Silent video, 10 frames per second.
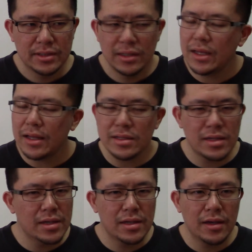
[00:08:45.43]
yeah, it,
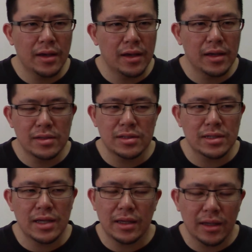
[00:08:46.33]
it, it's
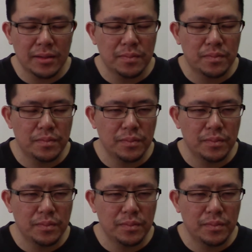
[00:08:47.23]
like taking.